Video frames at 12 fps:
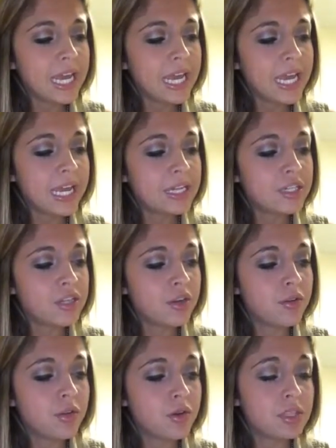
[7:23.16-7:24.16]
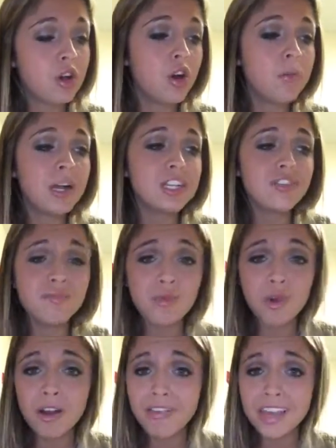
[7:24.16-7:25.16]
And so there was a whole bunch of
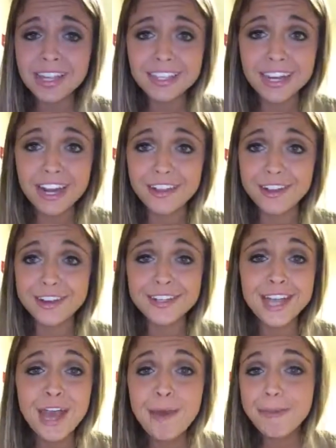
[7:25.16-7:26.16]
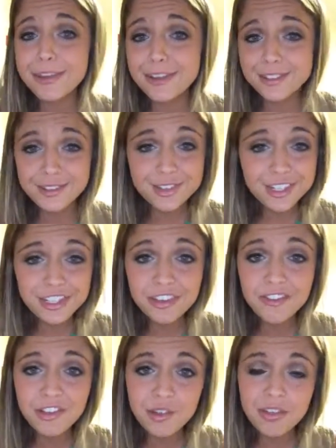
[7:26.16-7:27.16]
more things that I learned, but those are
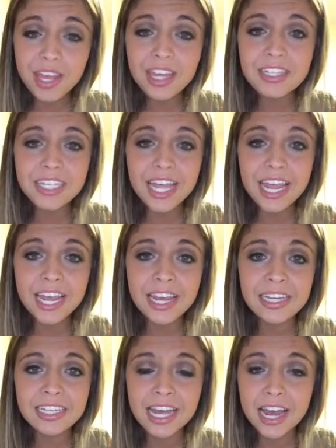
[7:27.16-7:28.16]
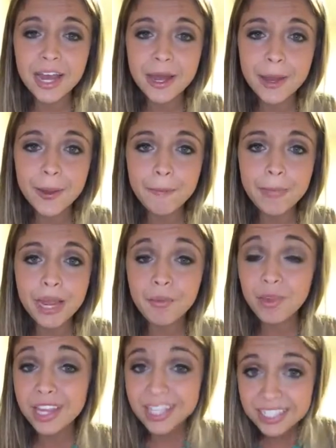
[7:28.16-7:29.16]
just a few things, and
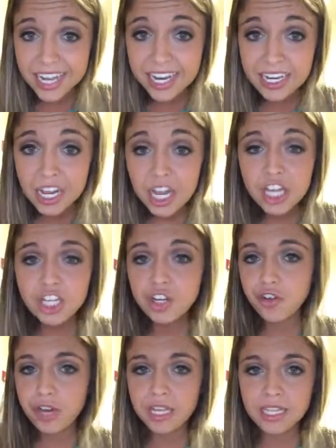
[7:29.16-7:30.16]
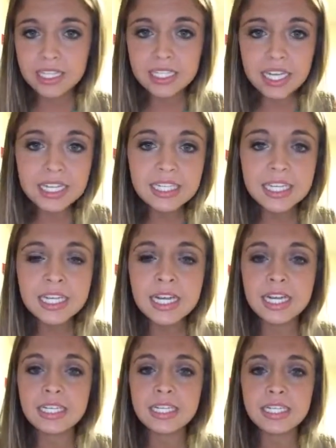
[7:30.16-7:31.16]
I'm really excited to create this
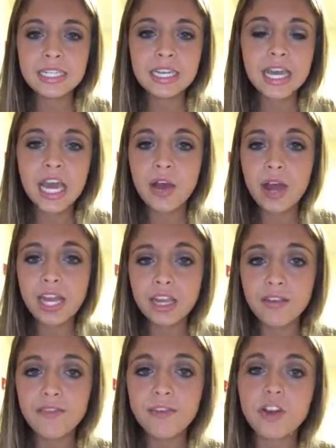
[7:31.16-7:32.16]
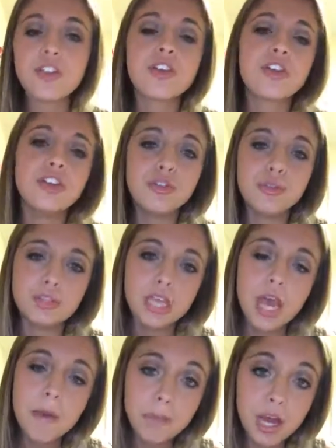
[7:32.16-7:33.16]
lesson and to see how I can further use
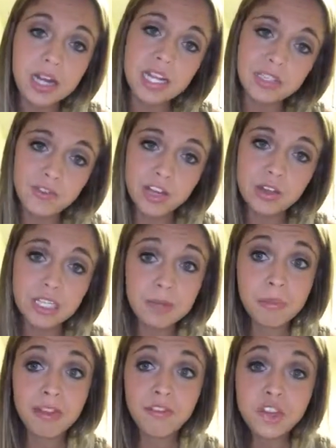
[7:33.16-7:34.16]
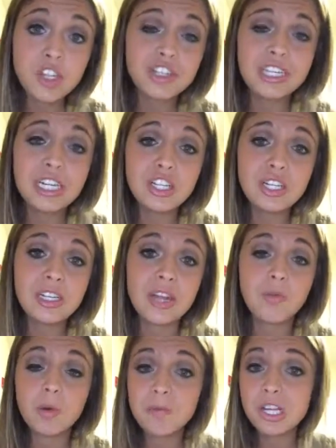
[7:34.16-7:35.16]
podcast videos in my future teaching
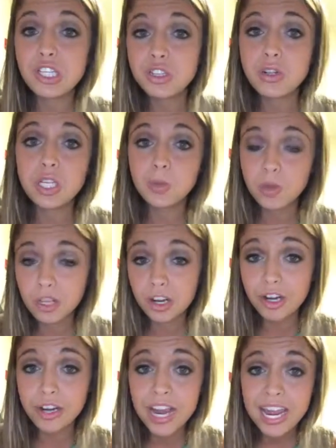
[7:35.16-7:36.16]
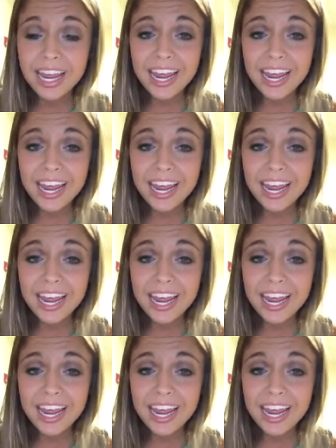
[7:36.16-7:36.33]
and what my students will learn